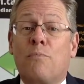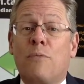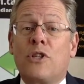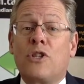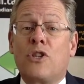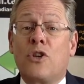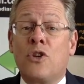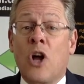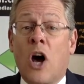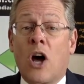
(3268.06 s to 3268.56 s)

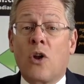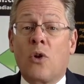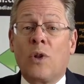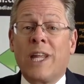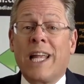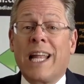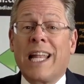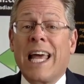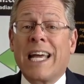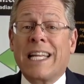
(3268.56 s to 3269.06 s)
not
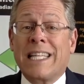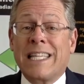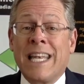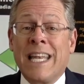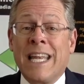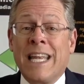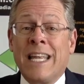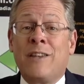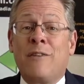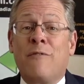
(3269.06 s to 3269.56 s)
only elect an
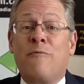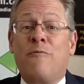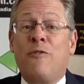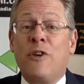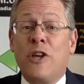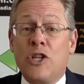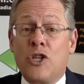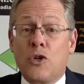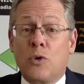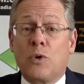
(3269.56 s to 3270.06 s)

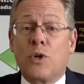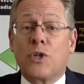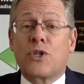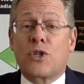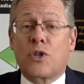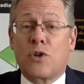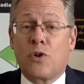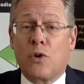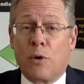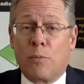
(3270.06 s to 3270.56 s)
individual
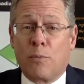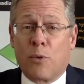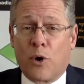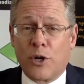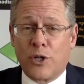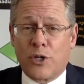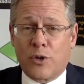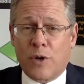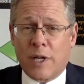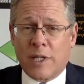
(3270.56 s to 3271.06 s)
school
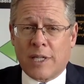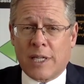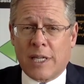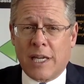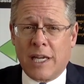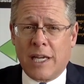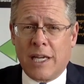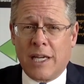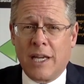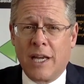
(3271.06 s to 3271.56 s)
board
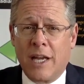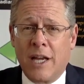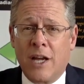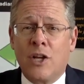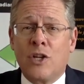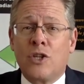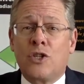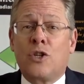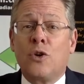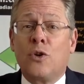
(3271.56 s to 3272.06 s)
trustee
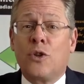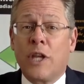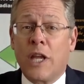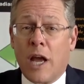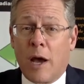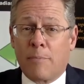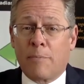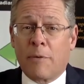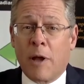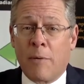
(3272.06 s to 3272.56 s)
to the
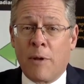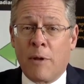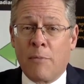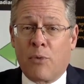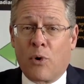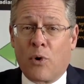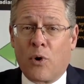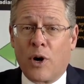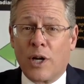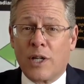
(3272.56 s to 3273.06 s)
upcoming
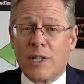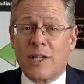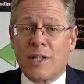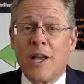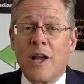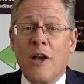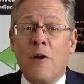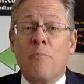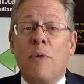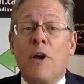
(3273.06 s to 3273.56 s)
boards,
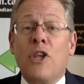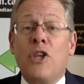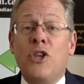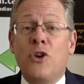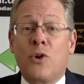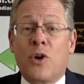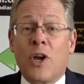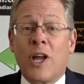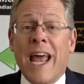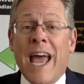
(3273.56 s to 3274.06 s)
but
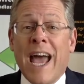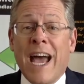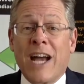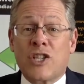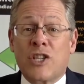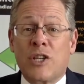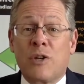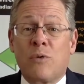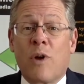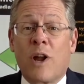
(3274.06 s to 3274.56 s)
you can
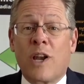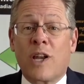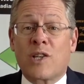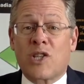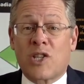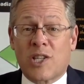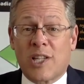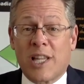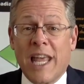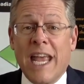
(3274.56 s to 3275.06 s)
actually run a
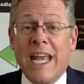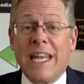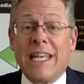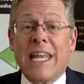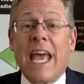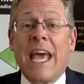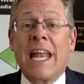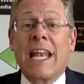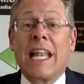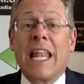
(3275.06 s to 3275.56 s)
slate
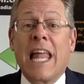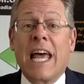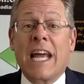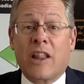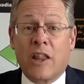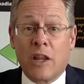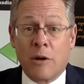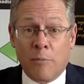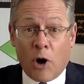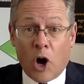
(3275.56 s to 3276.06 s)
and
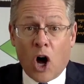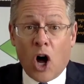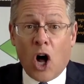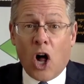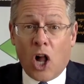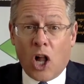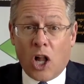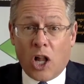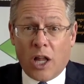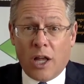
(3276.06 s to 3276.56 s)
elect them
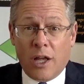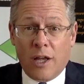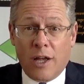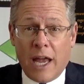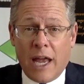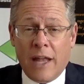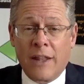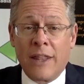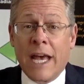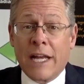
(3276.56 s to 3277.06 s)
all.
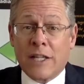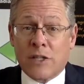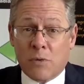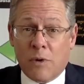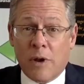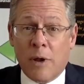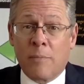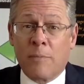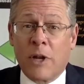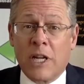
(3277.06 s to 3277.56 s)
And that's
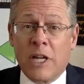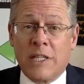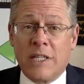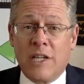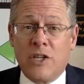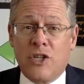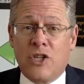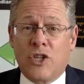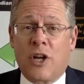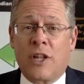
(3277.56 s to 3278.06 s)
what I'm going to
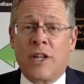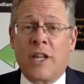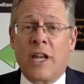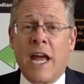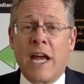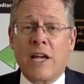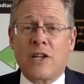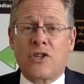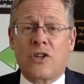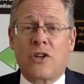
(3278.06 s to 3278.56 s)
teach you on the
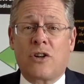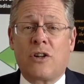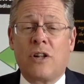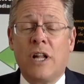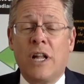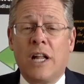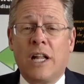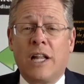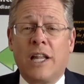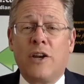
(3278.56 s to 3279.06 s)
National
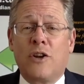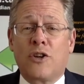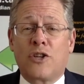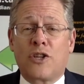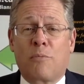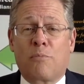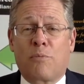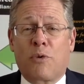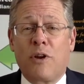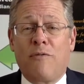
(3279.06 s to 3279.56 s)

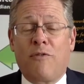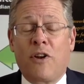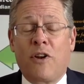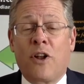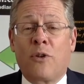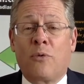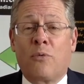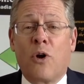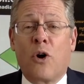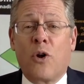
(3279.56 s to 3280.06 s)
Leadership Briefing on
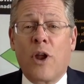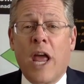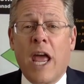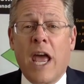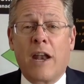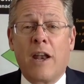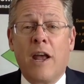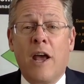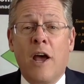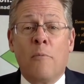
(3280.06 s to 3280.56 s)
the road
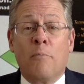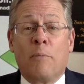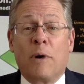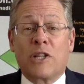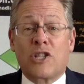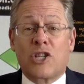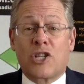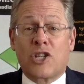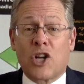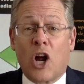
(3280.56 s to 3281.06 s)
ahead.
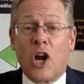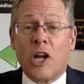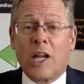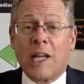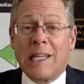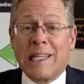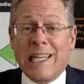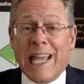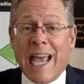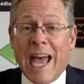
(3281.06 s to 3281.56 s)
But start
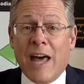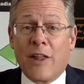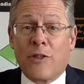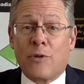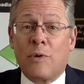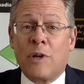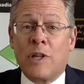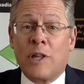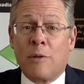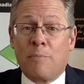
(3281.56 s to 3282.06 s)

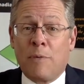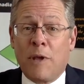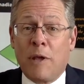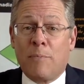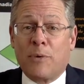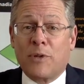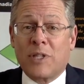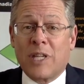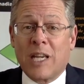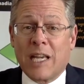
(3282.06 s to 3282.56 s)
gathering the
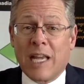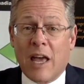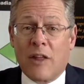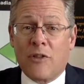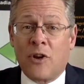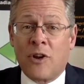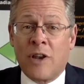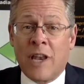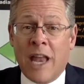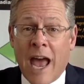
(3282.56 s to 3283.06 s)
people
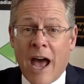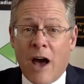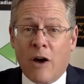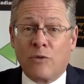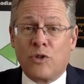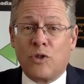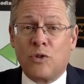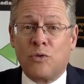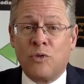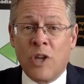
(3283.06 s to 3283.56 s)
together now.
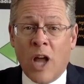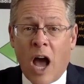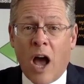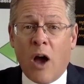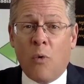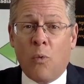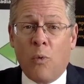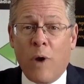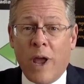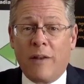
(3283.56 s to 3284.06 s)
Do
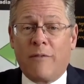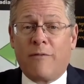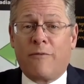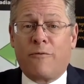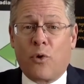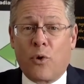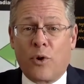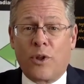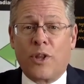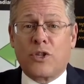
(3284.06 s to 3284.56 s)
not wait
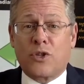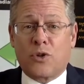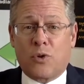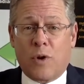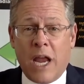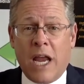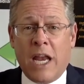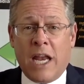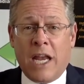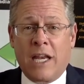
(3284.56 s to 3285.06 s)
for the
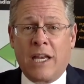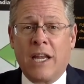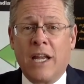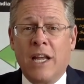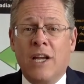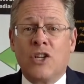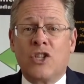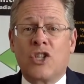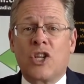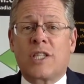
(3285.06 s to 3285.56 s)
training.
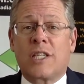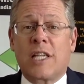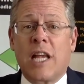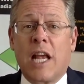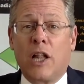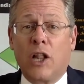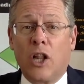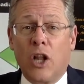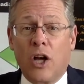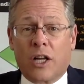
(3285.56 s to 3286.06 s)
Just say,
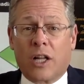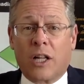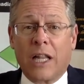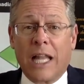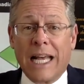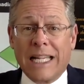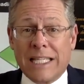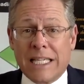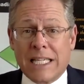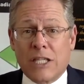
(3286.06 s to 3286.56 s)
look,
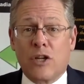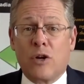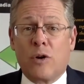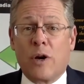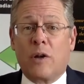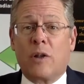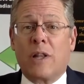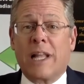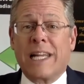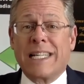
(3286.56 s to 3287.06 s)
let's do
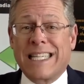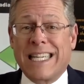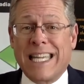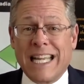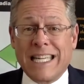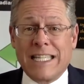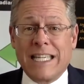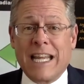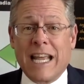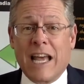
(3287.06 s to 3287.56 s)
it. Let's
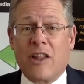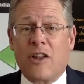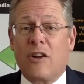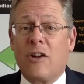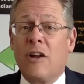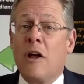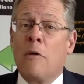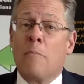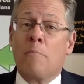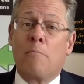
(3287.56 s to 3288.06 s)
get together.
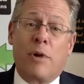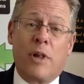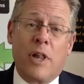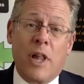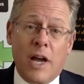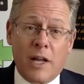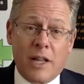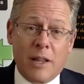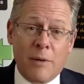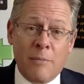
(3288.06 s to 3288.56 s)

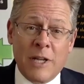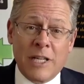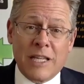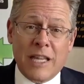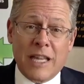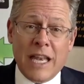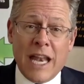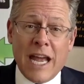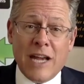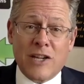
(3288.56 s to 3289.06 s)
Plug them into
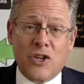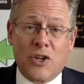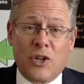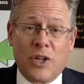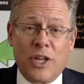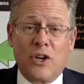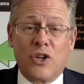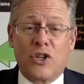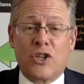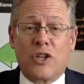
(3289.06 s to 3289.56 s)
the National
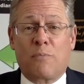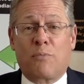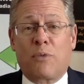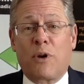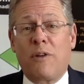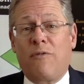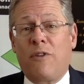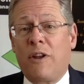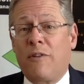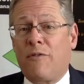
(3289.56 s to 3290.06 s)
Leadership
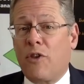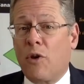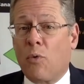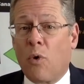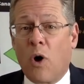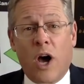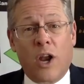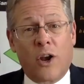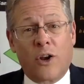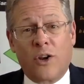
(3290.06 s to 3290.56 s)
Briefing if you
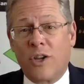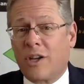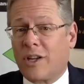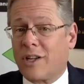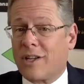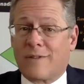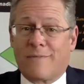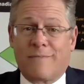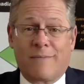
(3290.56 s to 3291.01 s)
want, or you can just,